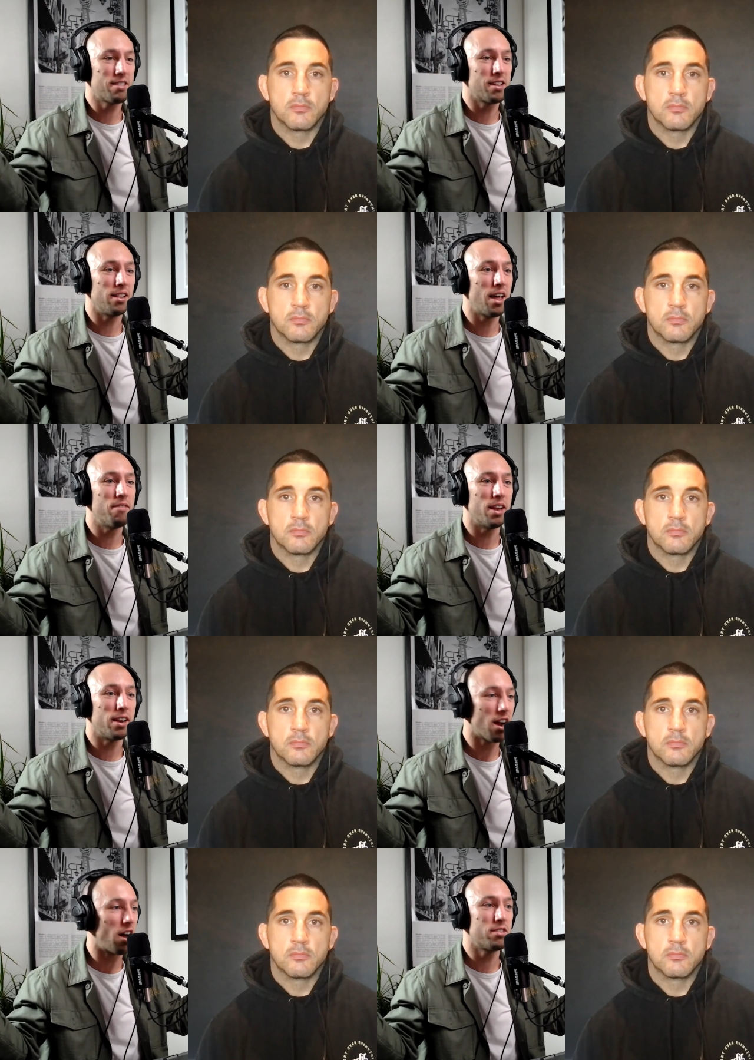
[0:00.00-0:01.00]
Speaker 1: that's an 11
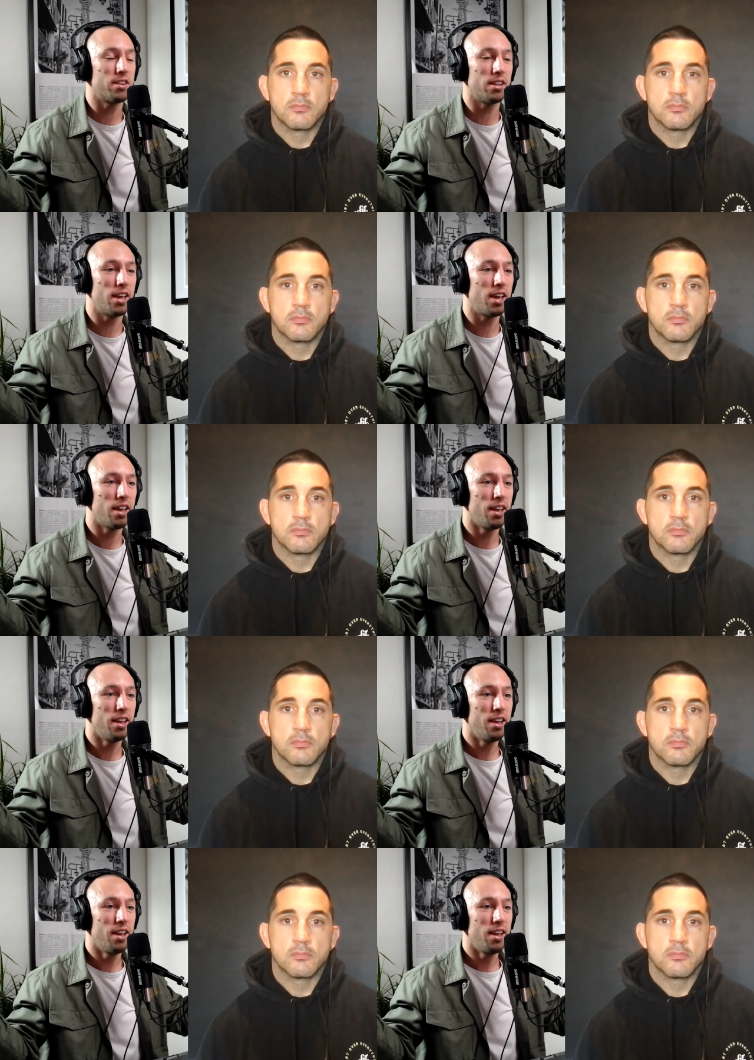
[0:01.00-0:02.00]
constantly.
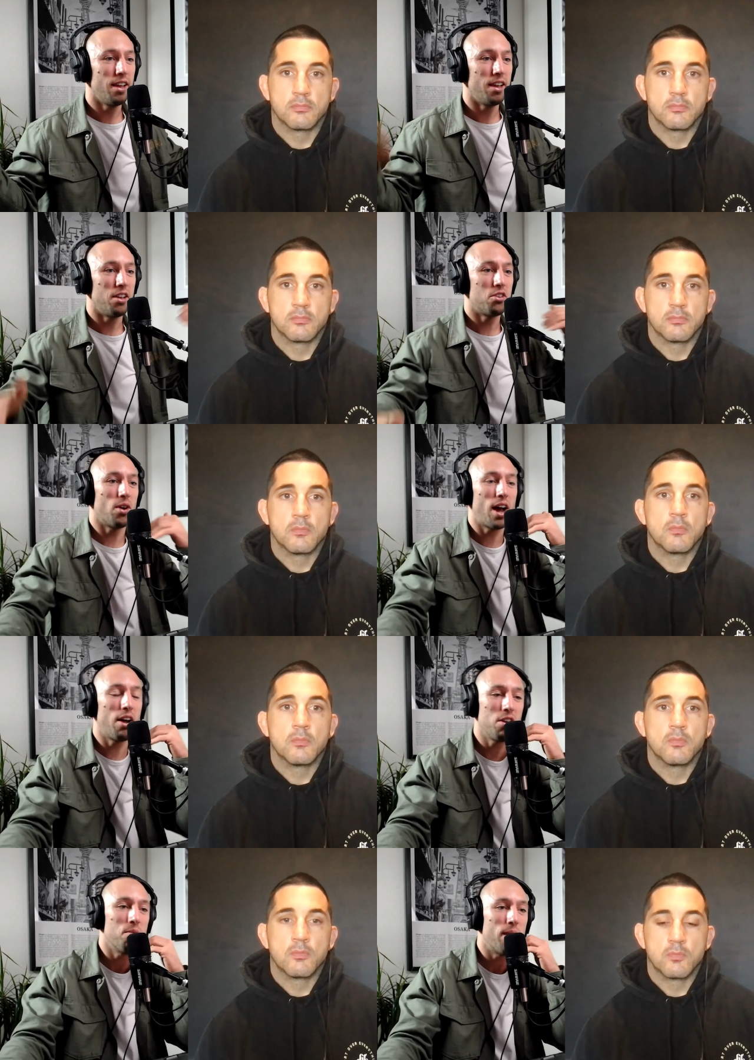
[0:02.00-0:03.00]
So how
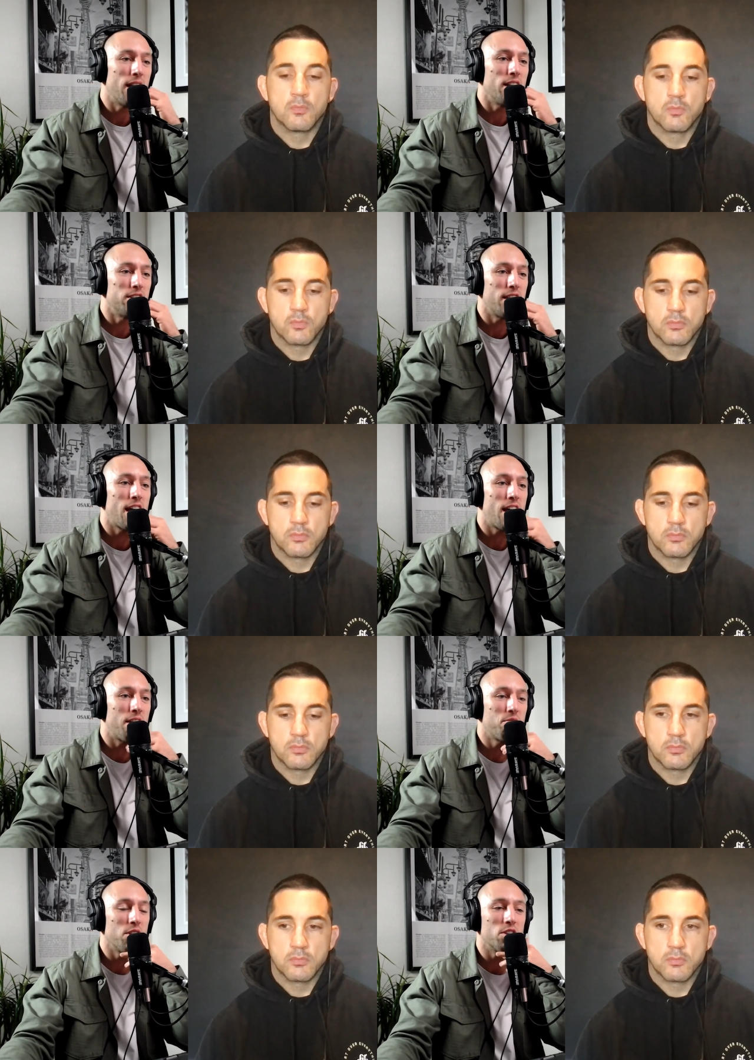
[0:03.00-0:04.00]
do you manage
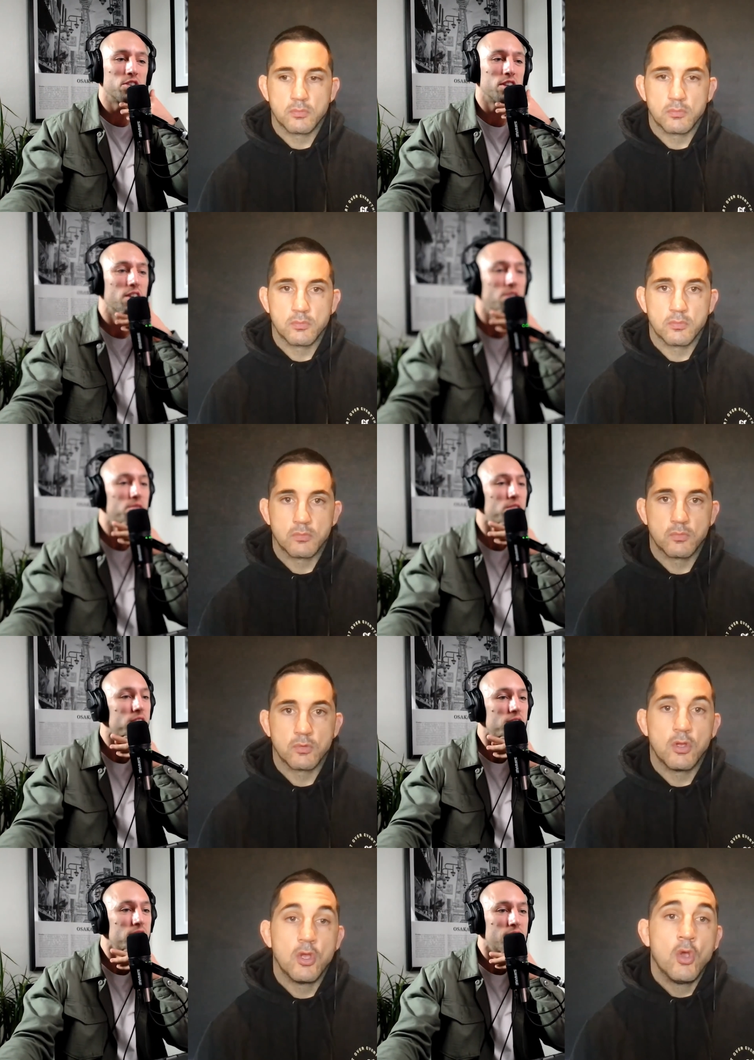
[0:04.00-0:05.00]
that for yourself?
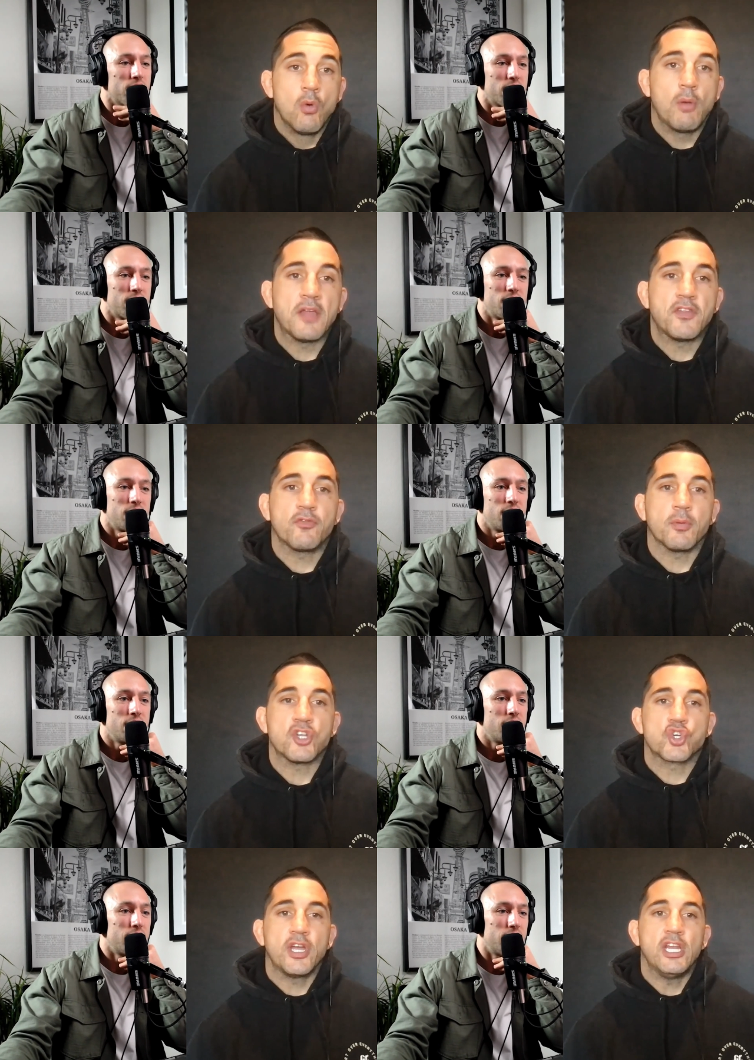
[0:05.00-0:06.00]
Speaker 2: I mean, I think from a
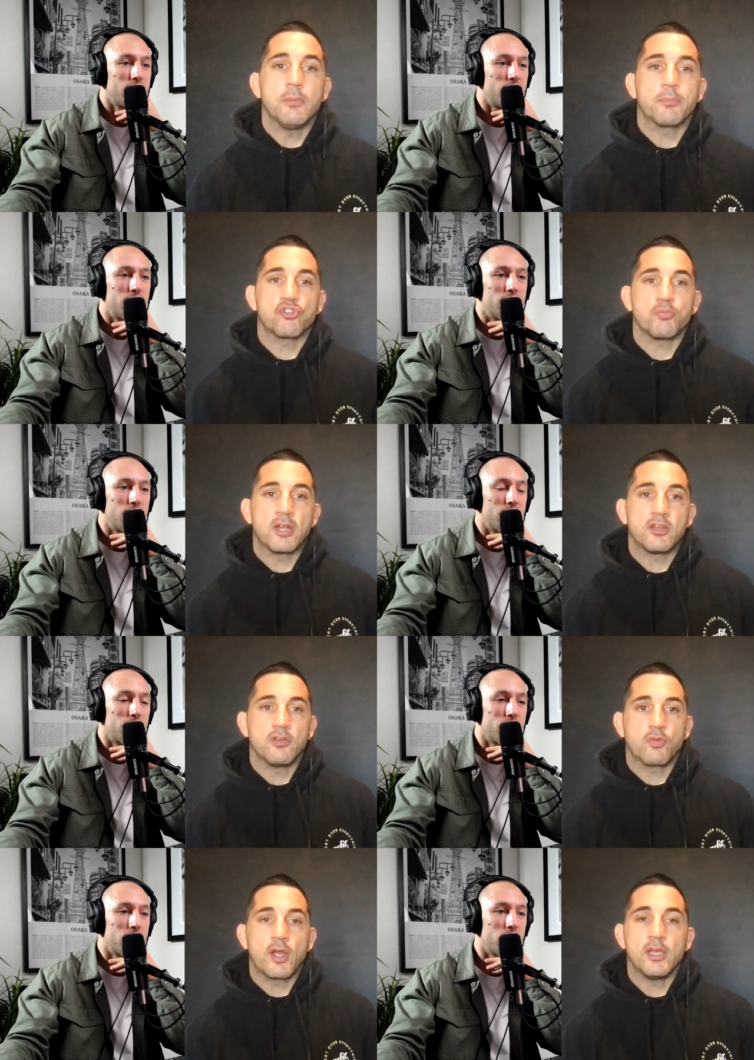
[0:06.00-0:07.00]
training
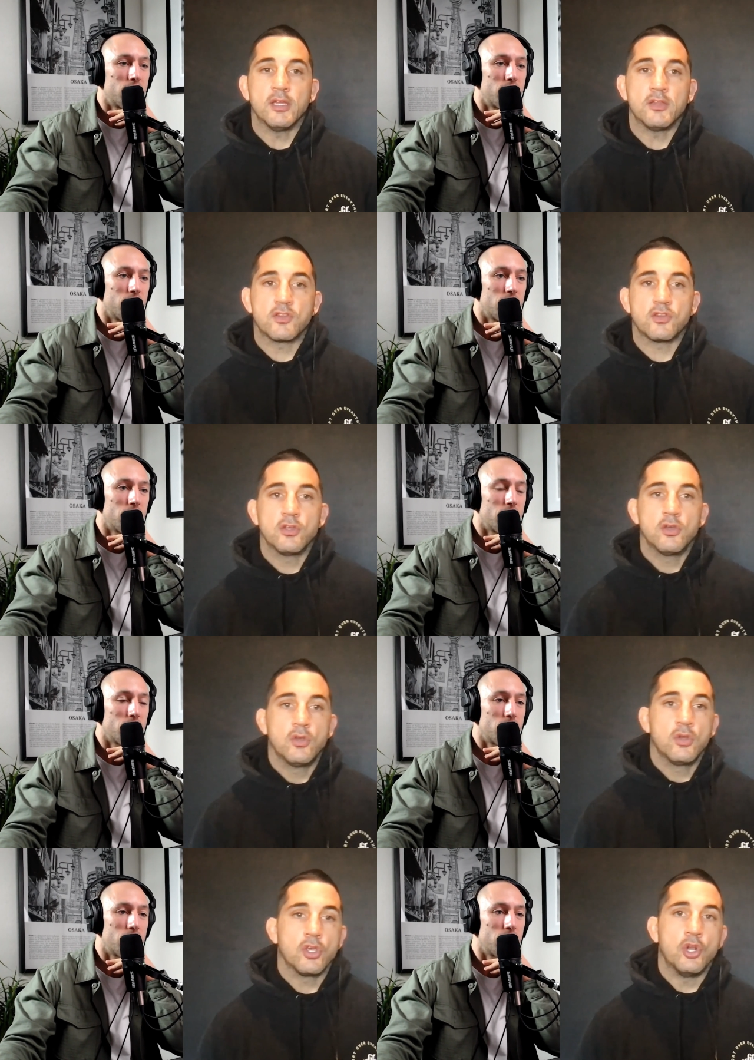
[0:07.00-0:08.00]
perspective, right? It's
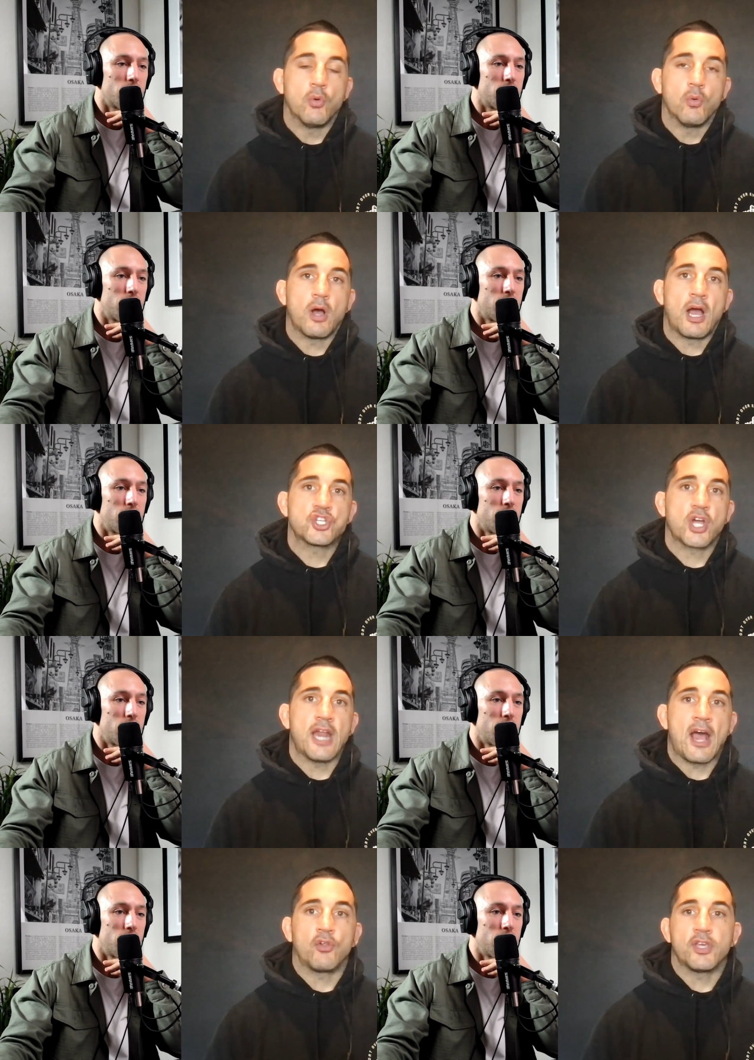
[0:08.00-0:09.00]
you know, I try
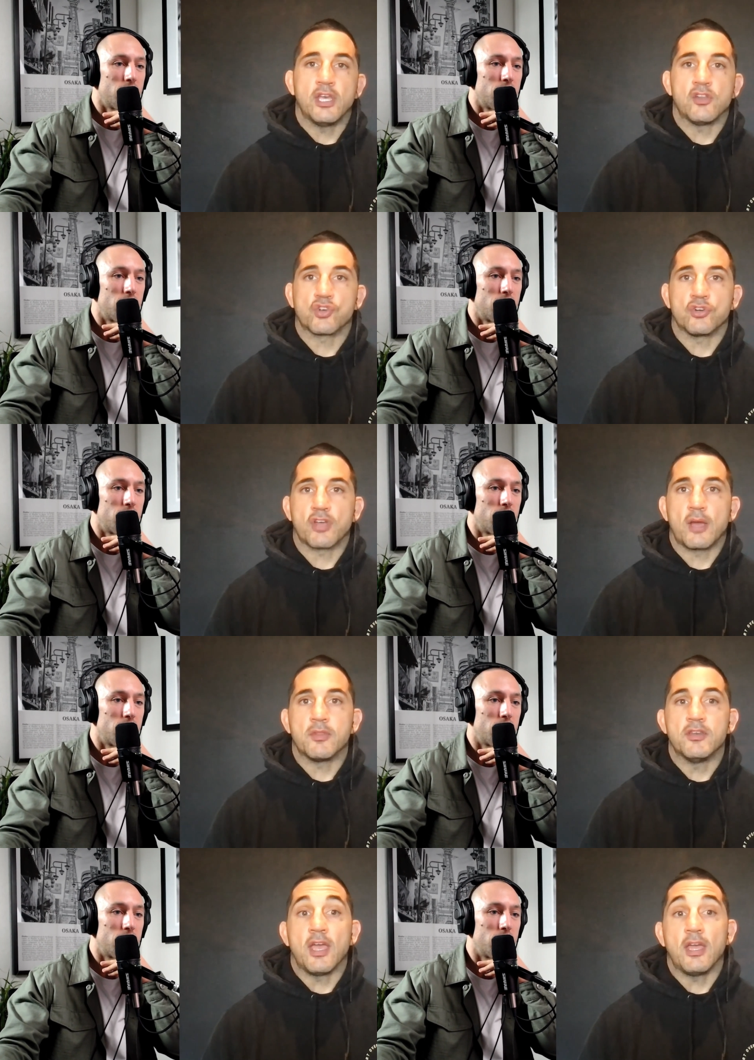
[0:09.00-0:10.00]
and allocate certain time
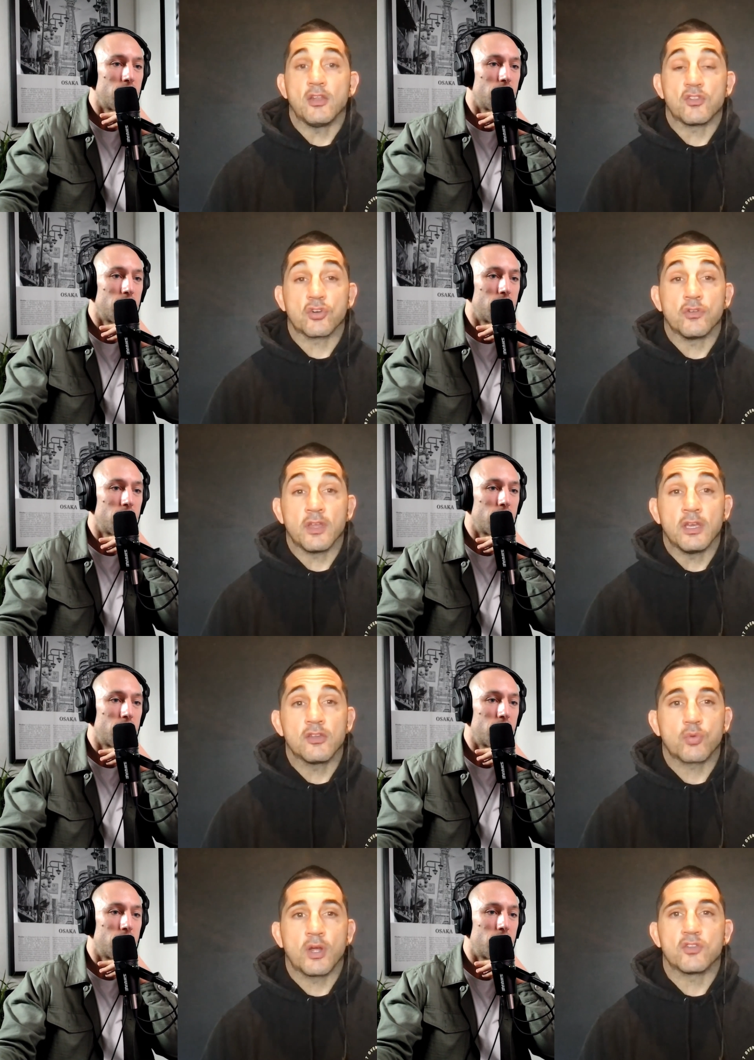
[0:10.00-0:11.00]
of the day to certain
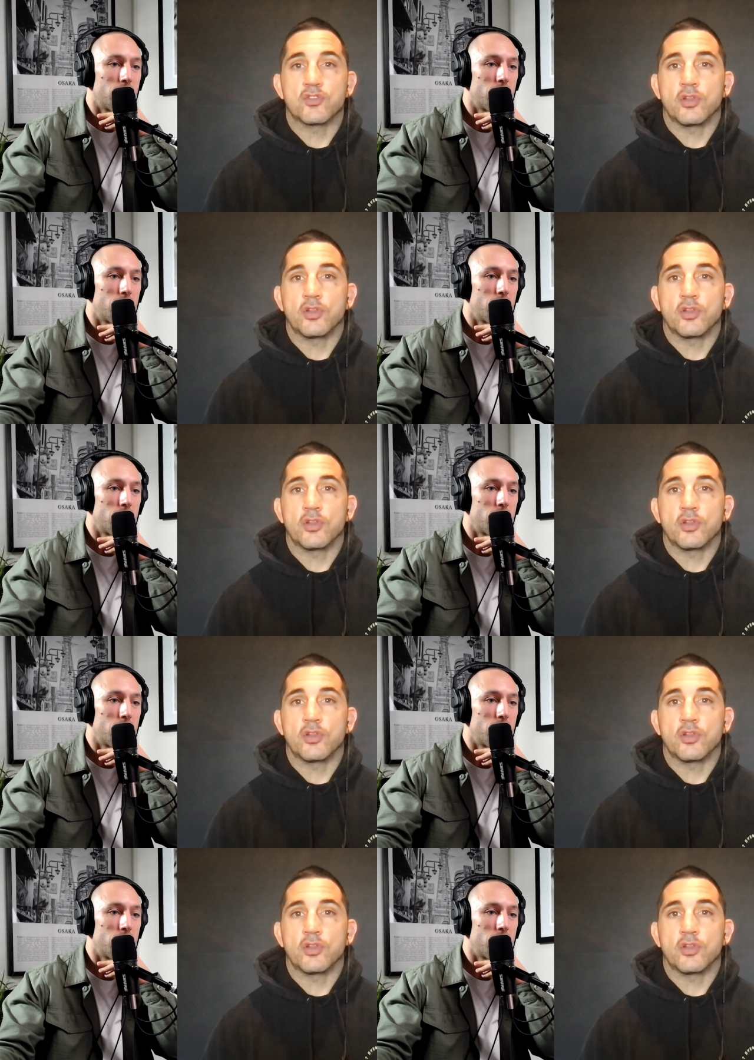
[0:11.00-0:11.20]
things, right?